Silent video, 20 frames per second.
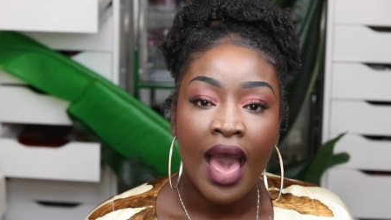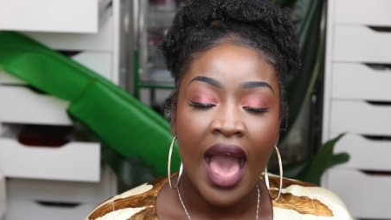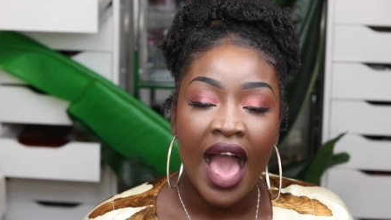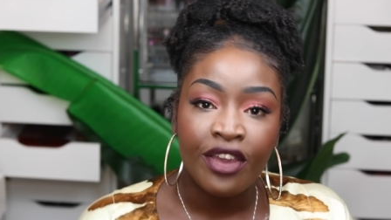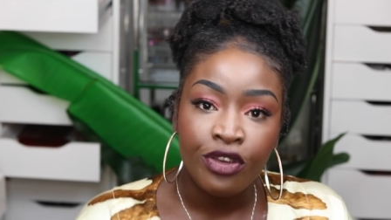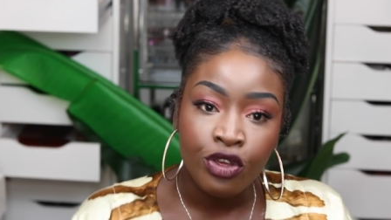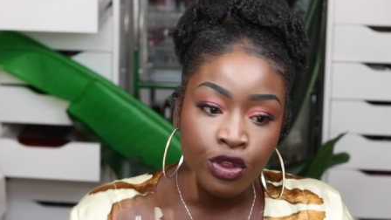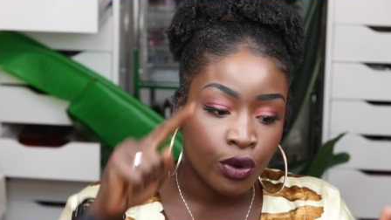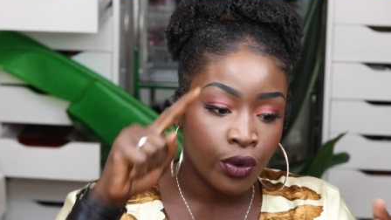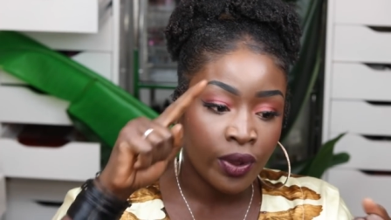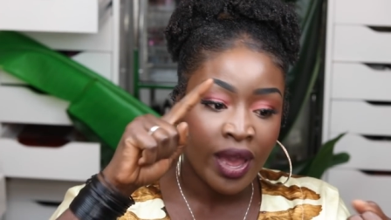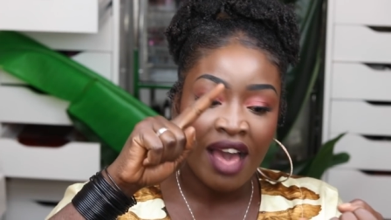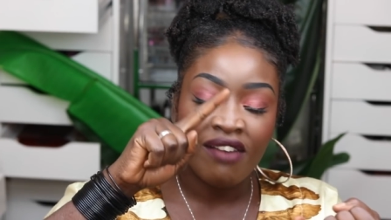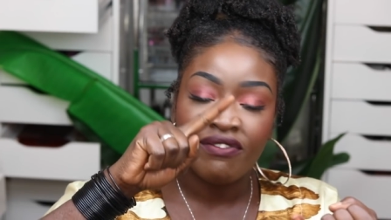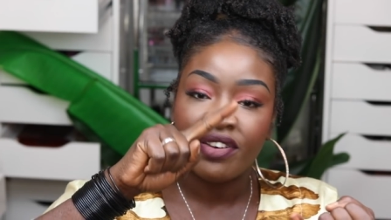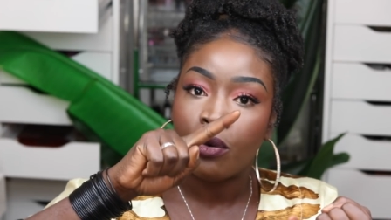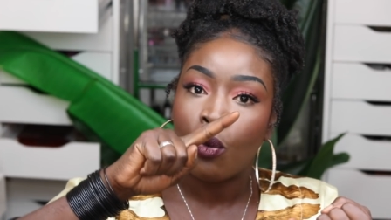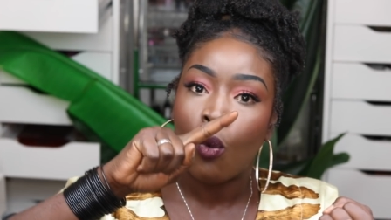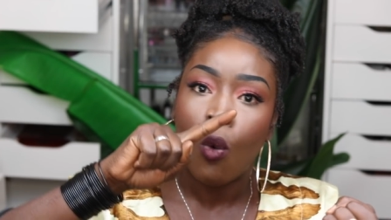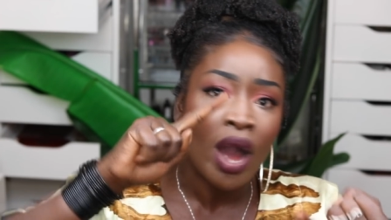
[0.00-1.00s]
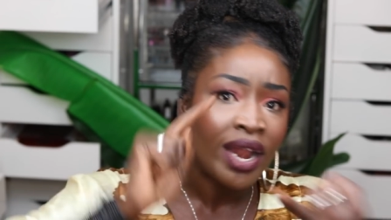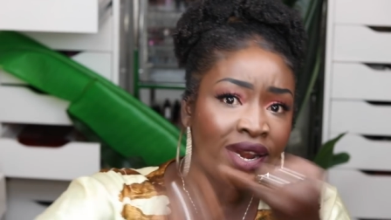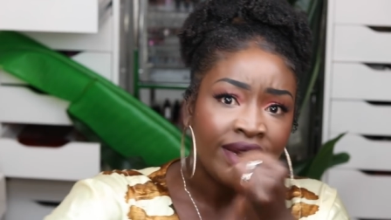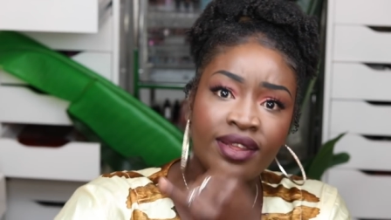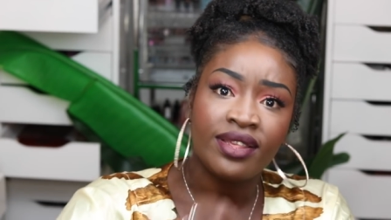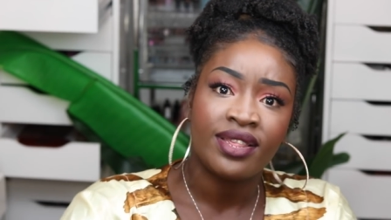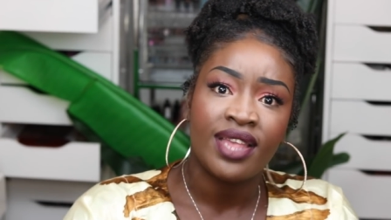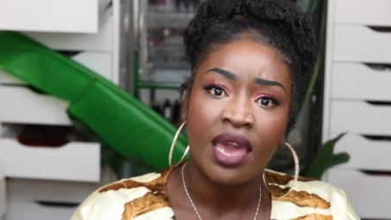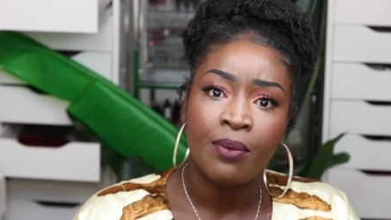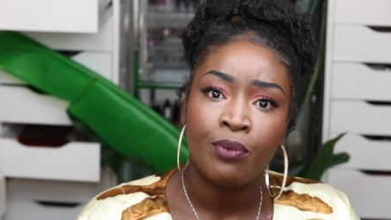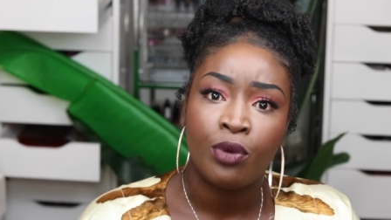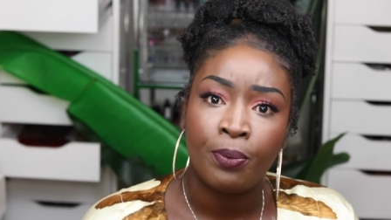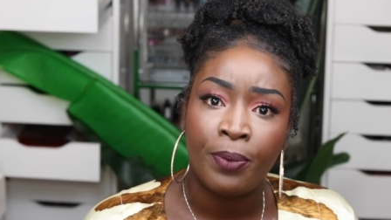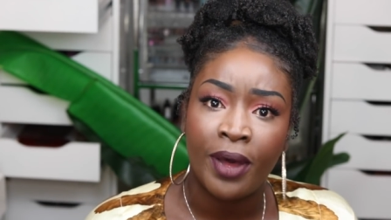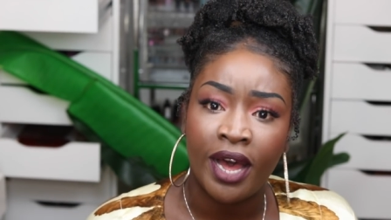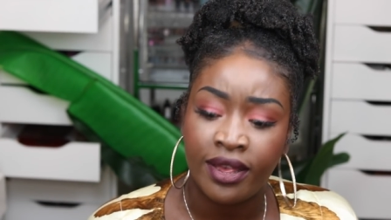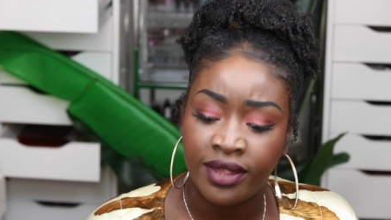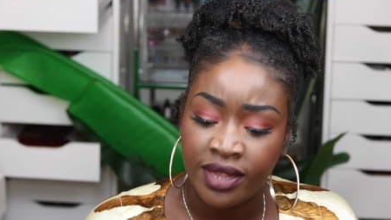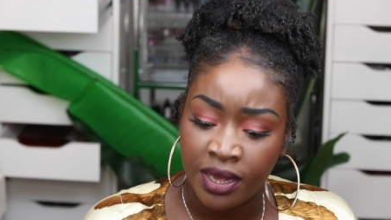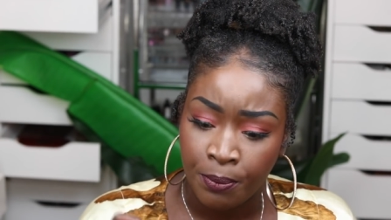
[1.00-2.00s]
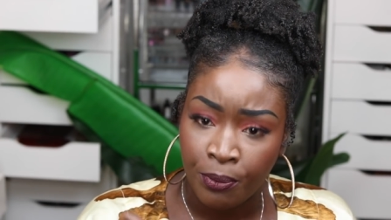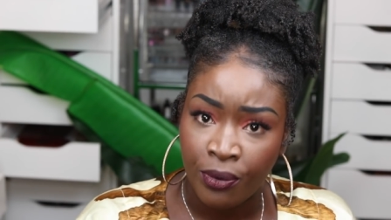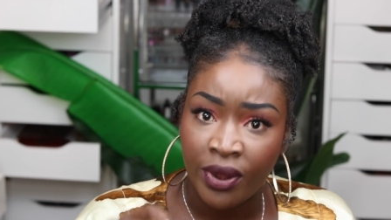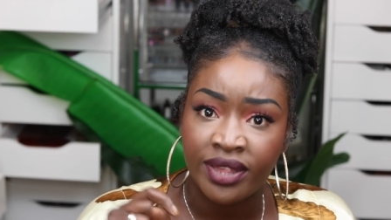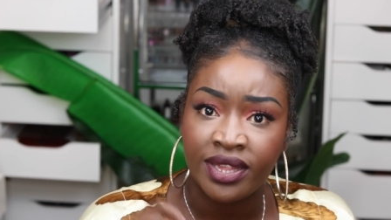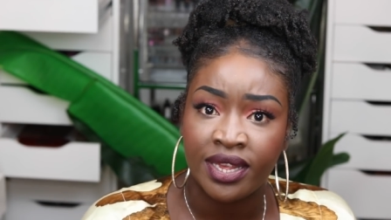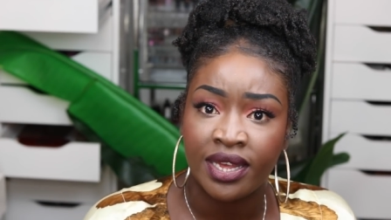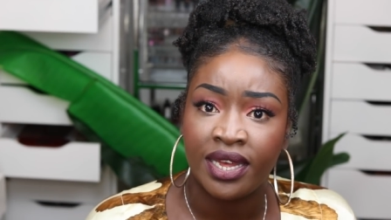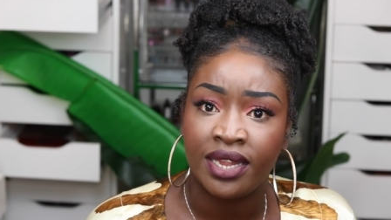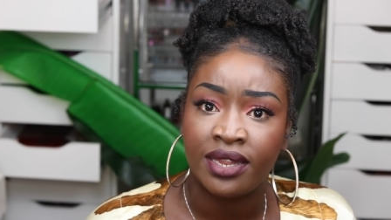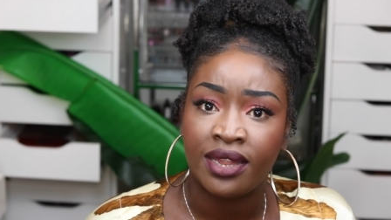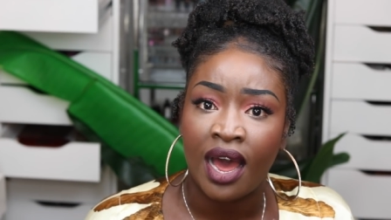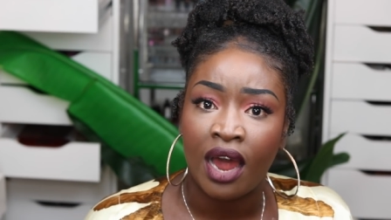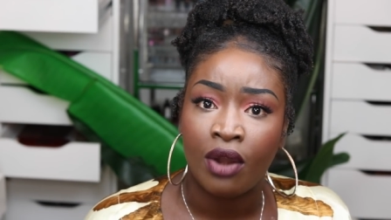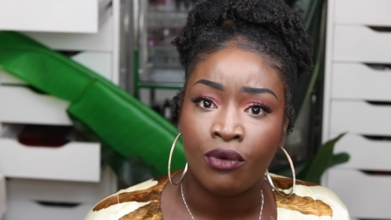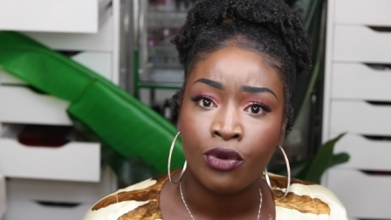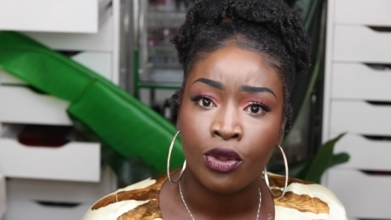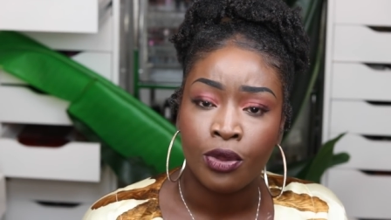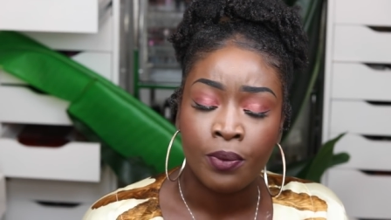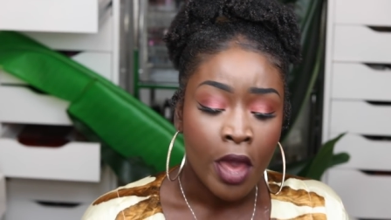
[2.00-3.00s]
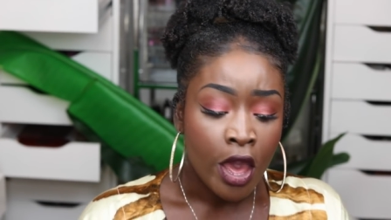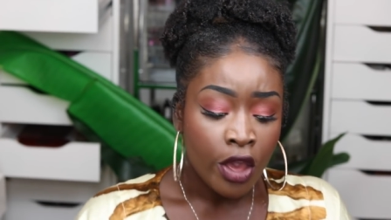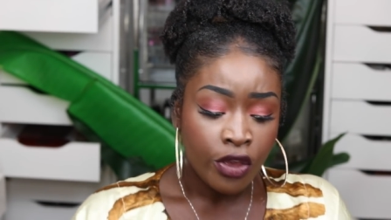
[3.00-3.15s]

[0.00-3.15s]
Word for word: and you don't have a one disabled person present in that room,